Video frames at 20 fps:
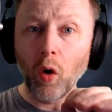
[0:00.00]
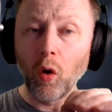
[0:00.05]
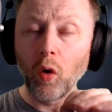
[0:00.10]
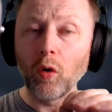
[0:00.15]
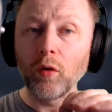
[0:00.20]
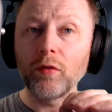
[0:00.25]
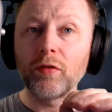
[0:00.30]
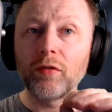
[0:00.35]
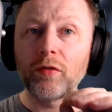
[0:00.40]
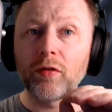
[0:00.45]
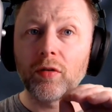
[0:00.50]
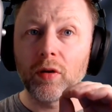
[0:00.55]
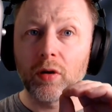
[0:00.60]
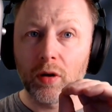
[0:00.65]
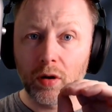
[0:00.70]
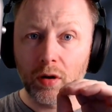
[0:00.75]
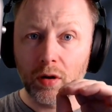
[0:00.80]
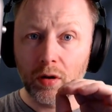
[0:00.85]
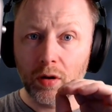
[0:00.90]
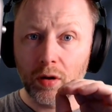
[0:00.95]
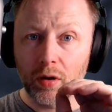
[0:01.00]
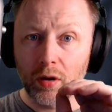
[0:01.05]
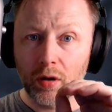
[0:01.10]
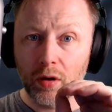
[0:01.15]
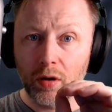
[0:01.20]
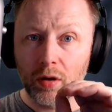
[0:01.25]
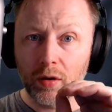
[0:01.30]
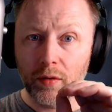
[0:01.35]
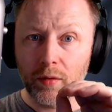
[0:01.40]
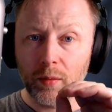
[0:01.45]
of
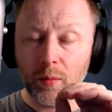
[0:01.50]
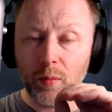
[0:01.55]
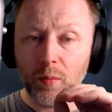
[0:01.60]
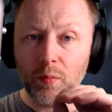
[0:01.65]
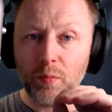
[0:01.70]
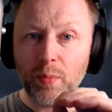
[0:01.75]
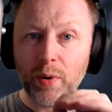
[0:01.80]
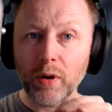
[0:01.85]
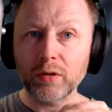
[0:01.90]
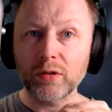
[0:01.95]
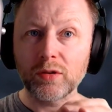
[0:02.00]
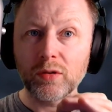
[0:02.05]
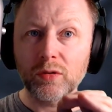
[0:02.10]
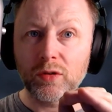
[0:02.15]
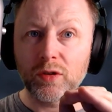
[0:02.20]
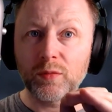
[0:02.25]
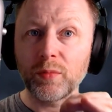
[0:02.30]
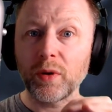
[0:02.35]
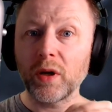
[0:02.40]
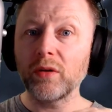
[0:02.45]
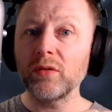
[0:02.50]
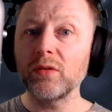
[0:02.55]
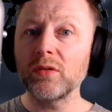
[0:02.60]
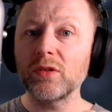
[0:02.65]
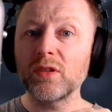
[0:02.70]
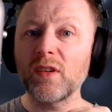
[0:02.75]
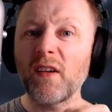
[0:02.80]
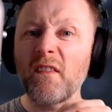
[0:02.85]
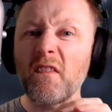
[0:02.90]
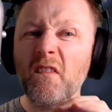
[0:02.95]
Brussels
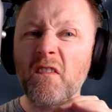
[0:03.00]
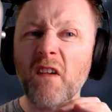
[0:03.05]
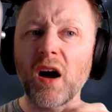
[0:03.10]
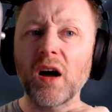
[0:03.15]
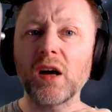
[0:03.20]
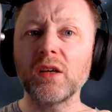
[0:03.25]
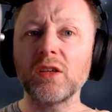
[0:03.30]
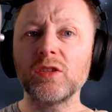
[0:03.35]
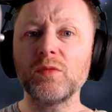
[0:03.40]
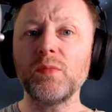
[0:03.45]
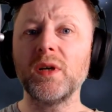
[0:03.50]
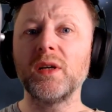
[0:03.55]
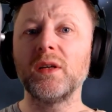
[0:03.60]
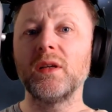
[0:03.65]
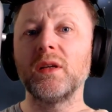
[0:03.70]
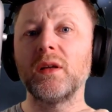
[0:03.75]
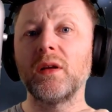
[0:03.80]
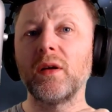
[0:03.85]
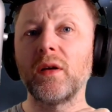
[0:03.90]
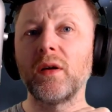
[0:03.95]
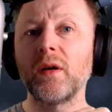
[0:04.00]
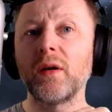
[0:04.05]
sprouts, farts, man.